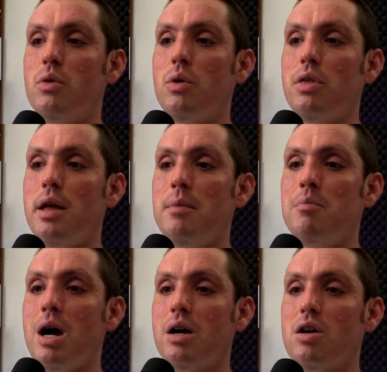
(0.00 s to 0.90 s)
it with a
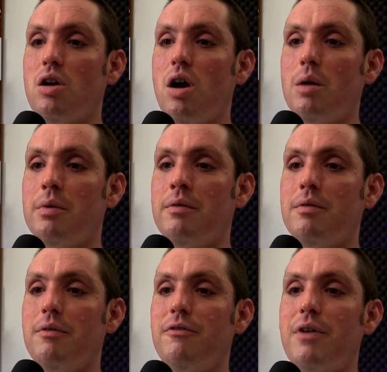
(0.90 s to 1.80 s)
mock
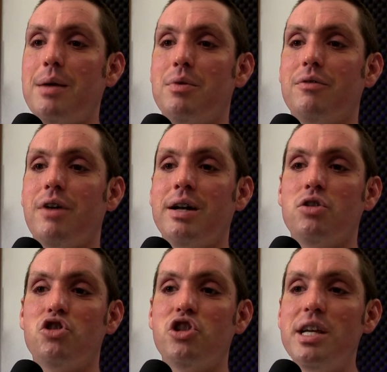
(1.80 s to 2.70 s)
carbon fiber
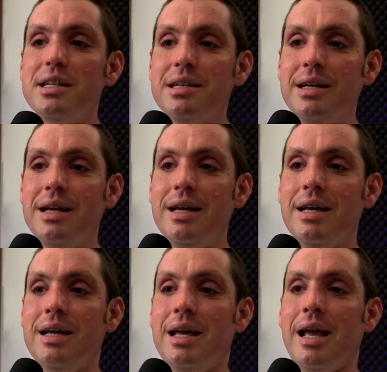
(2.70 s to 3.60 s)
vinyl sheet.
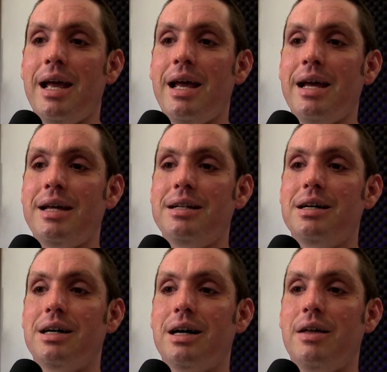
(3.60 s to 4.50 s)
And
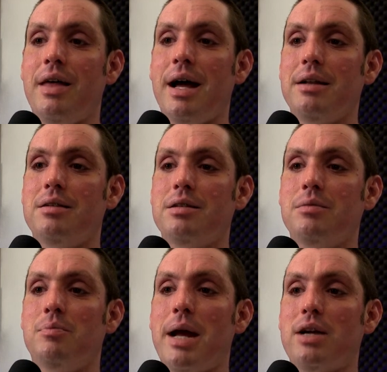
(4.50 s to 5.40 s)
uh, that
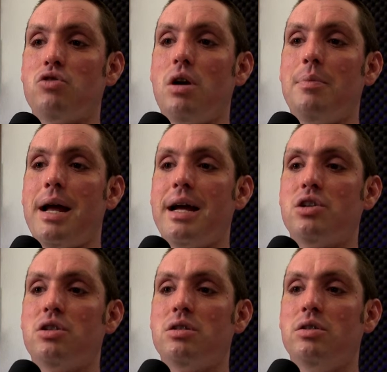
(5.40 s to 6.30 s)
backdrop
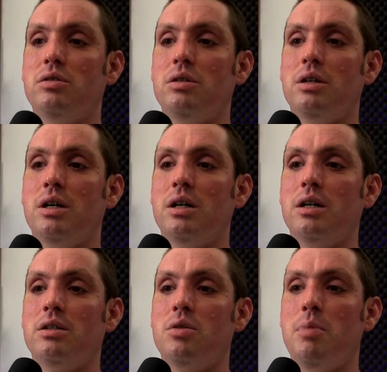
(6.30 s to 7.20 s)
acts to,
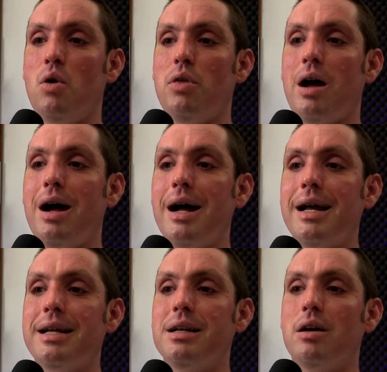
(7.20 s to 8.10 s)
uh, to both
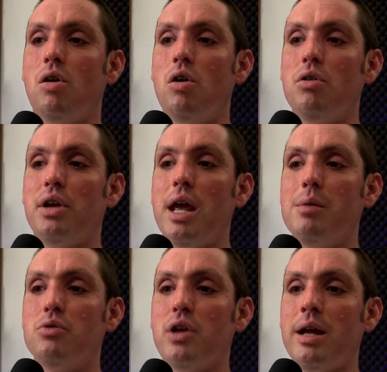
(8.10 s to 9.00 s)
hide all the
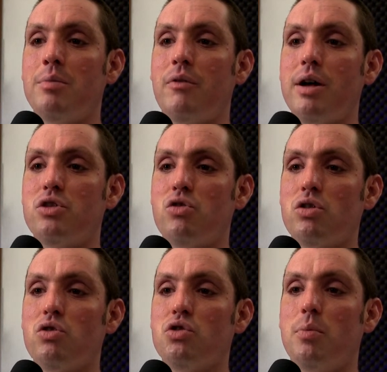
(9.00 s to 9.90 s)
cables and provide
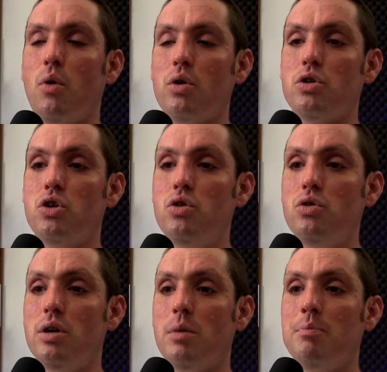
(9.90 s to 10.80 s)
structural support
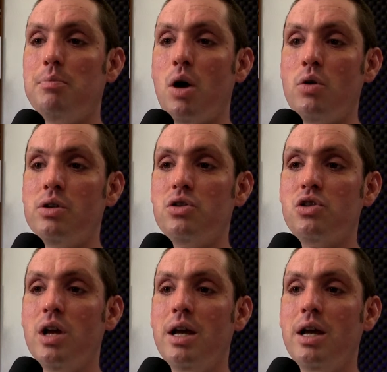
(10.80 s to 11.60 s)
to the components